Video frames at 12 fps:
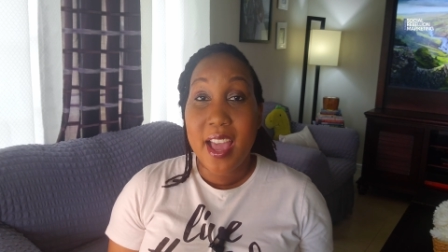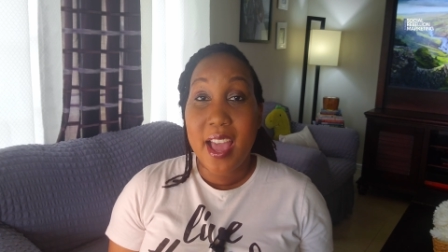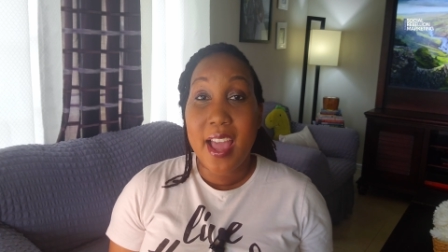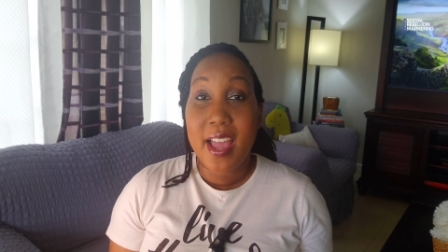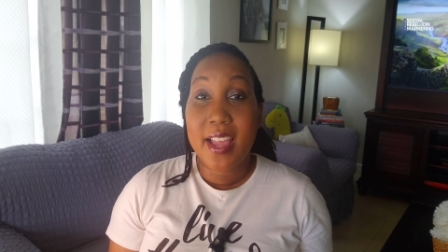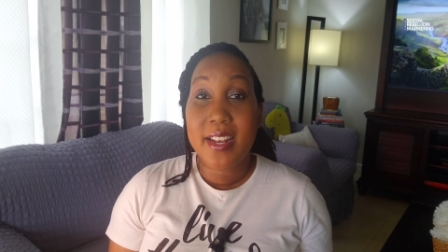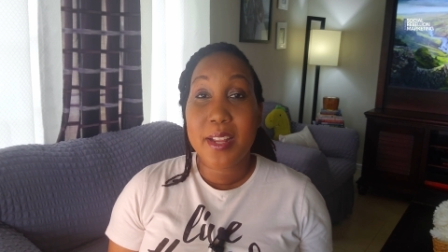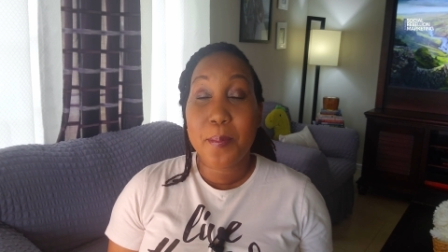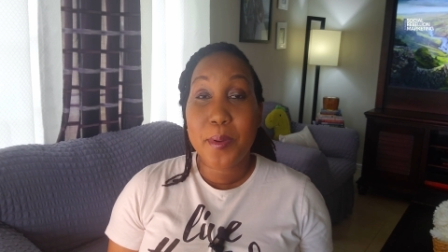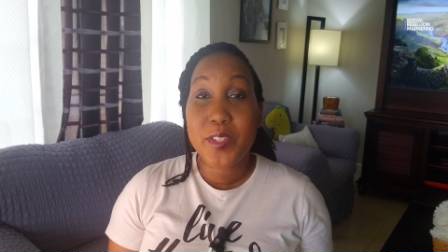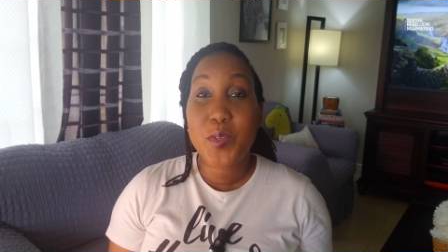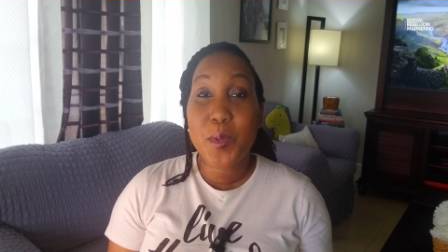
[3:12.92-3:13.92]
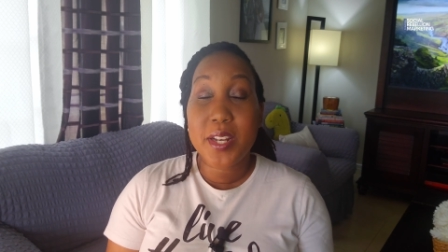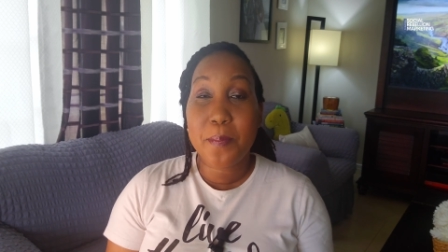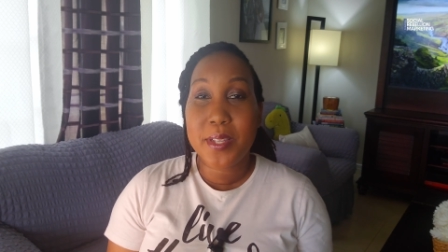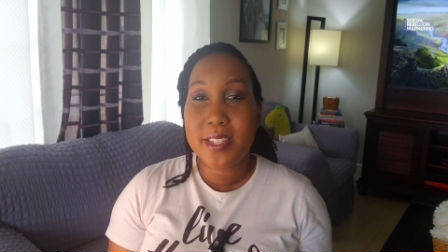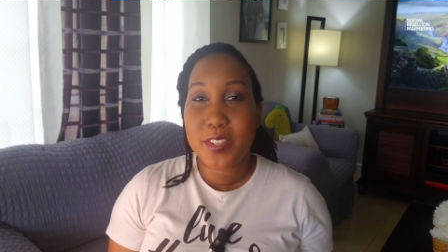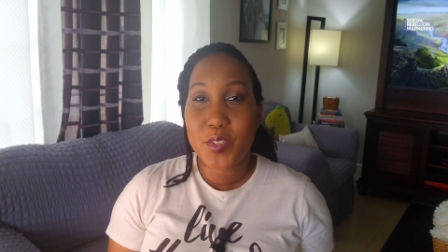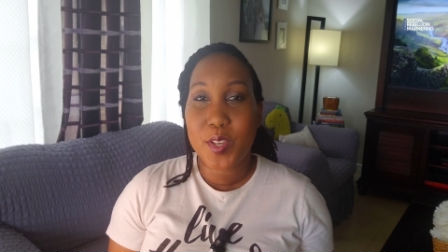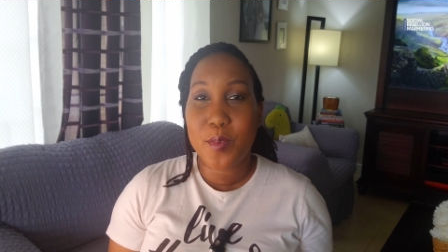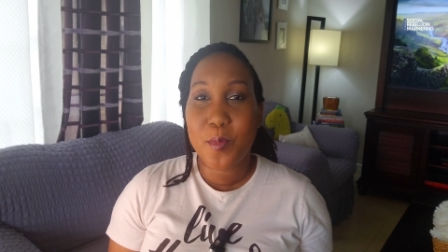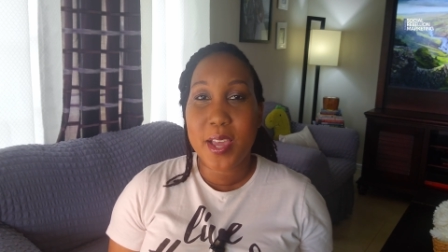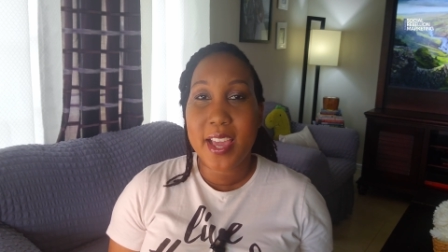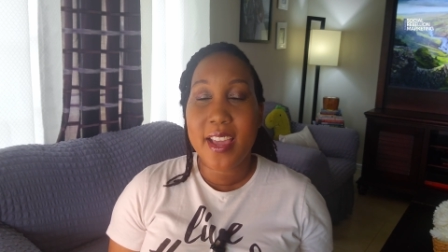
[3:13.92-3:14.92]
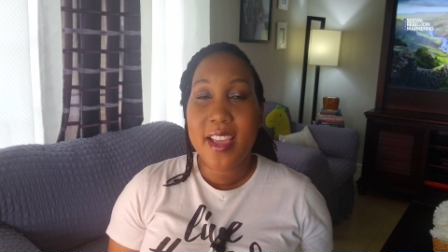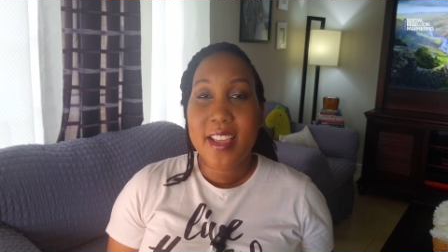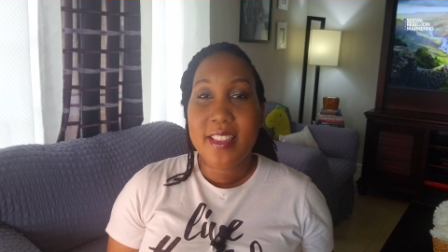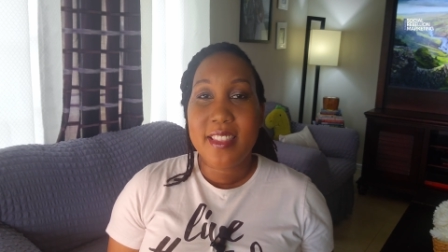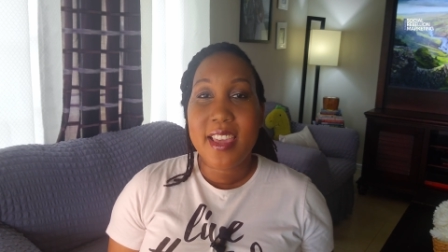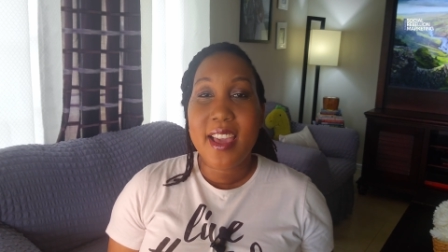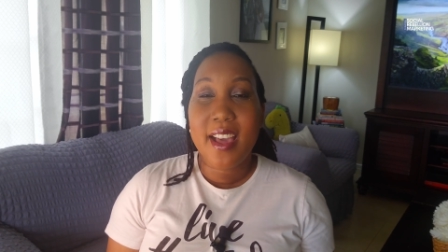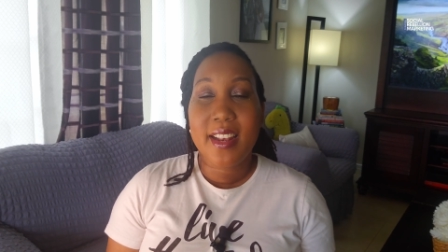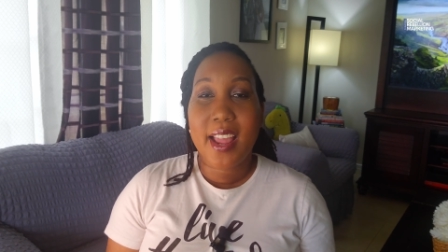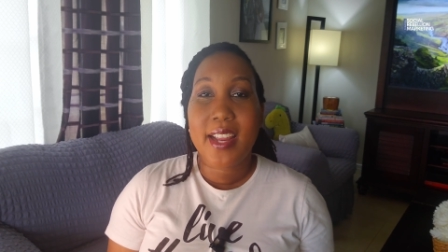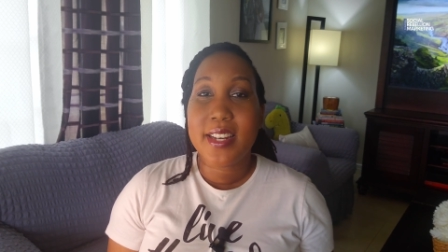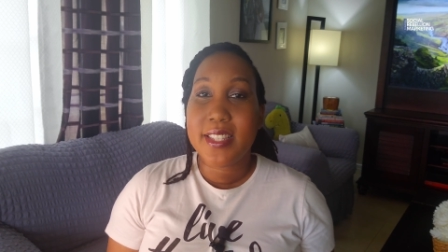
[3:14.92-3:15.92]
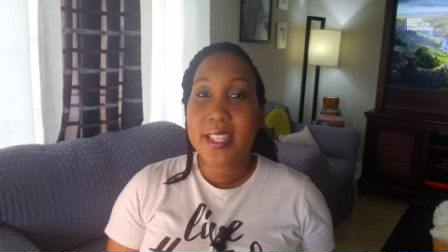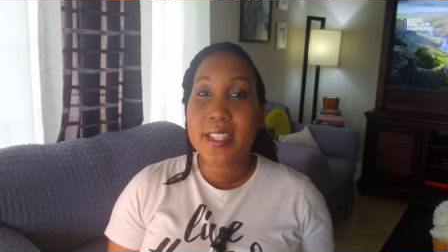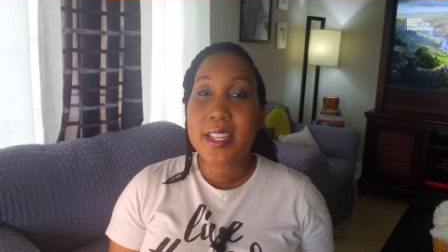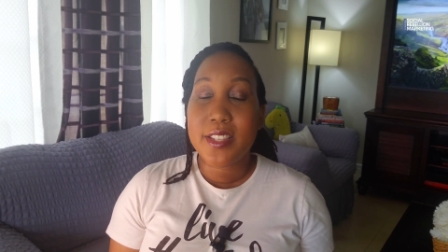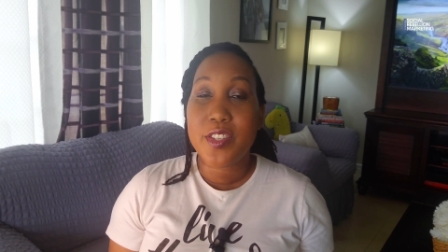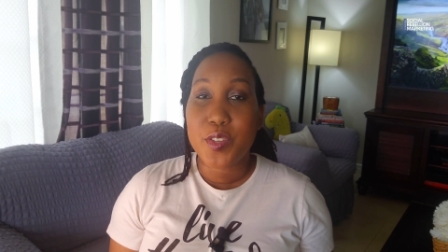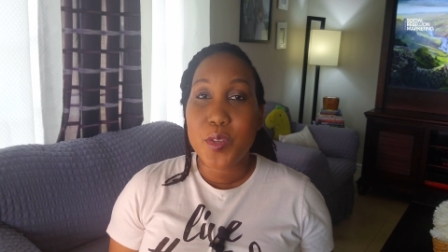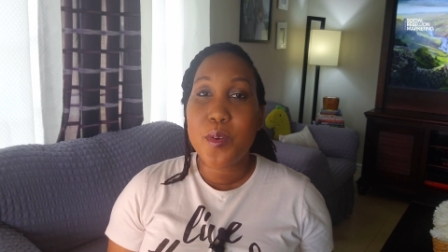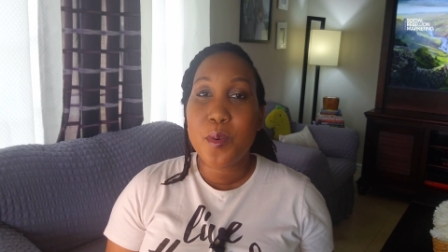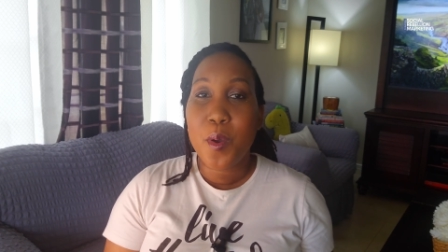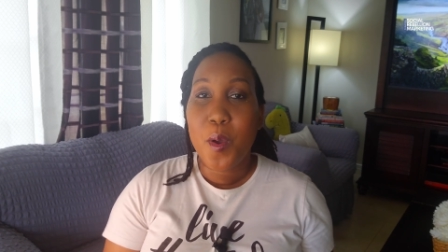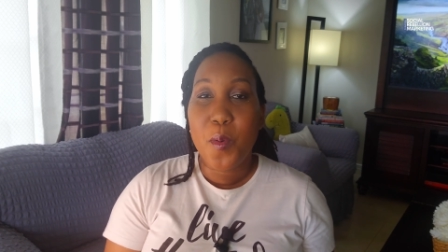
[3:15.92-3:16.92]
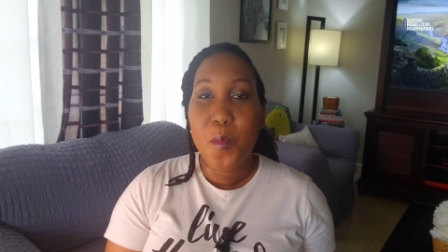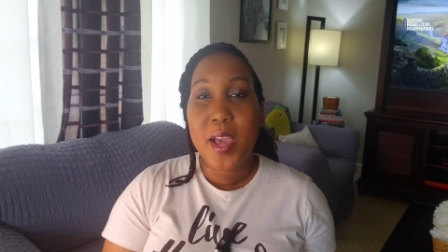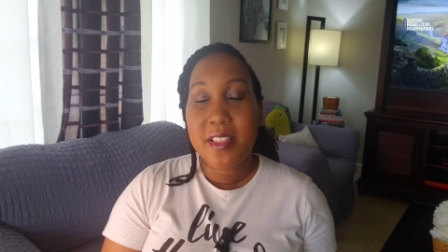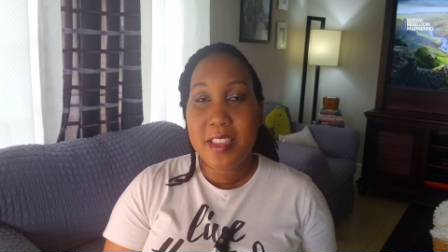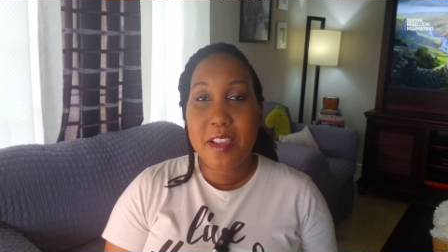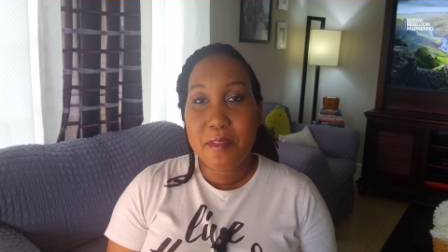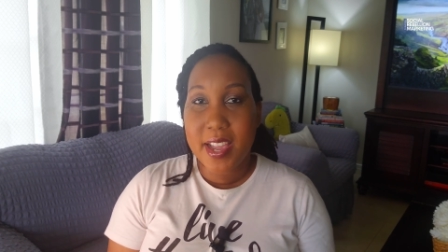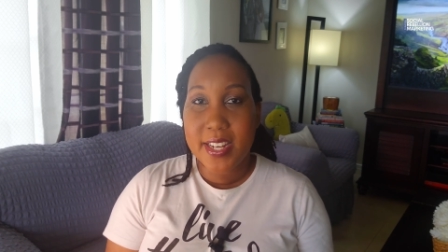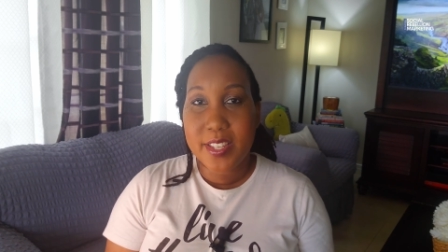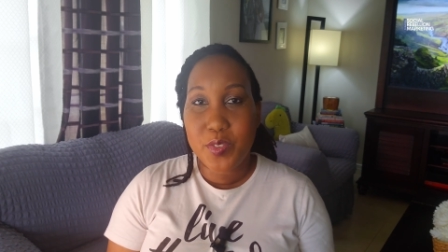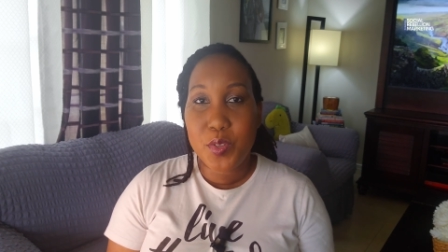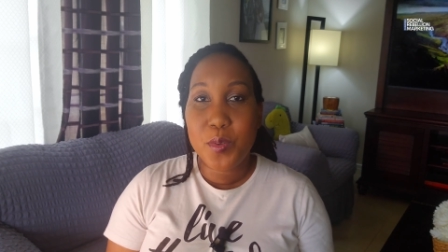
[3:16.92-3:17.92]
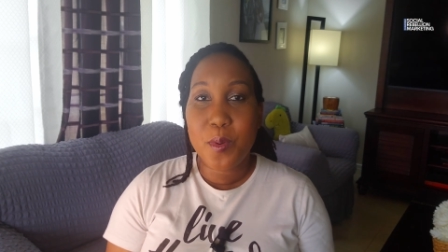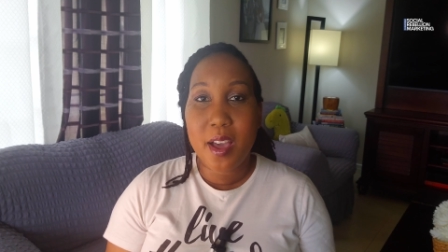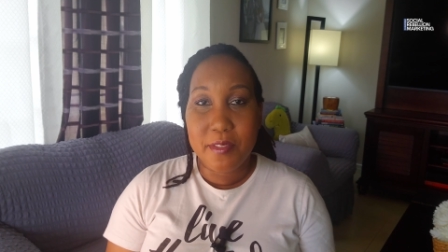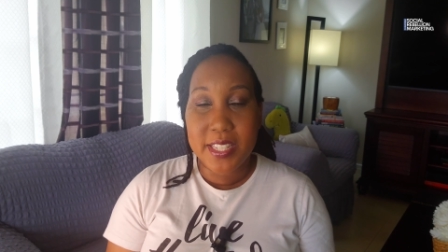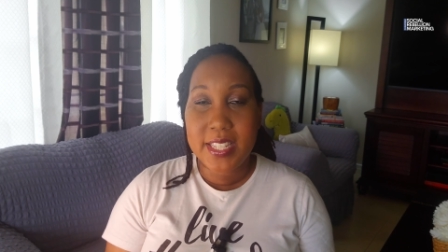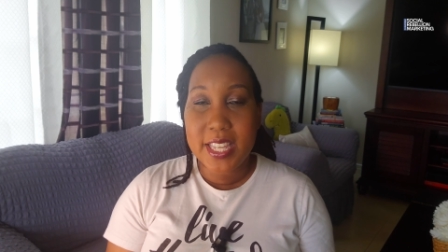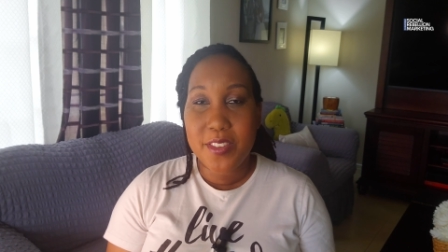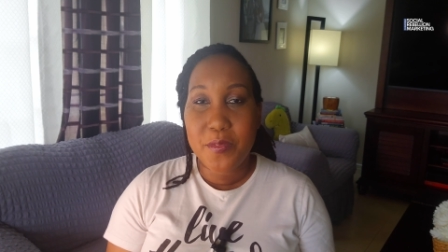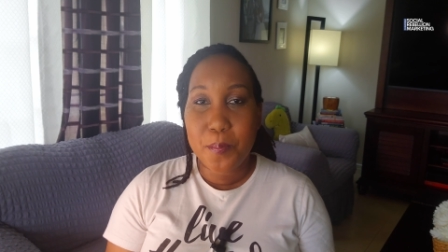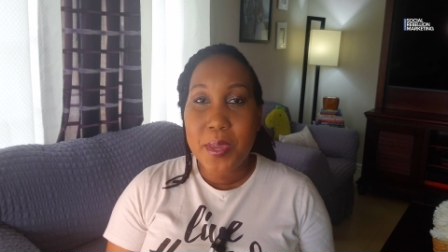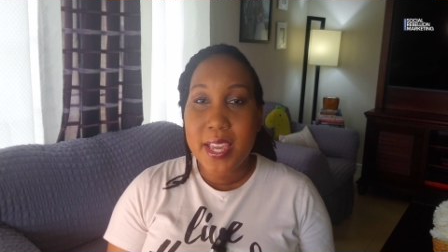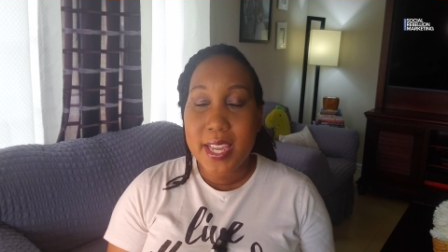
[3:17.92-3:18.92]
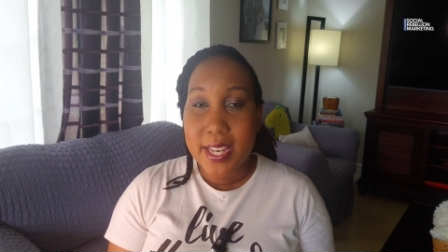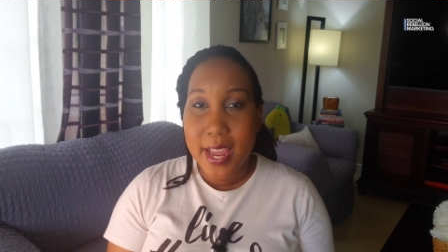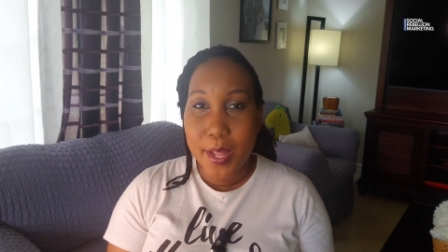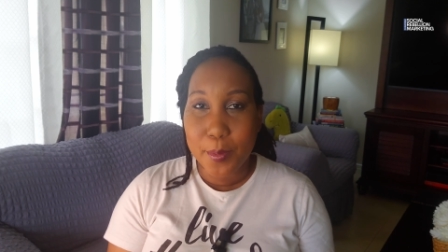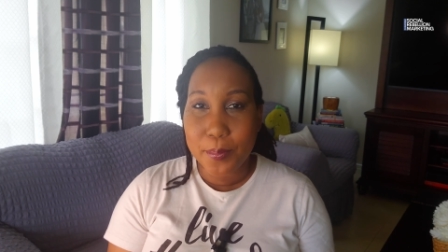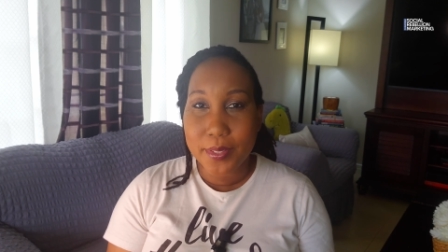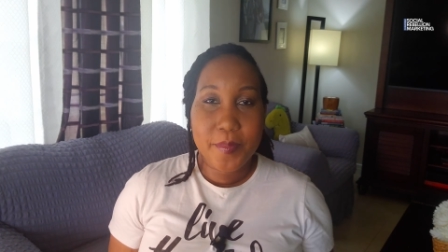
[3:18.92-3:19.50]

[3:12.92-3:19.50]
and put you in a position where they are likely to turn to you when they're ready to receive paid help.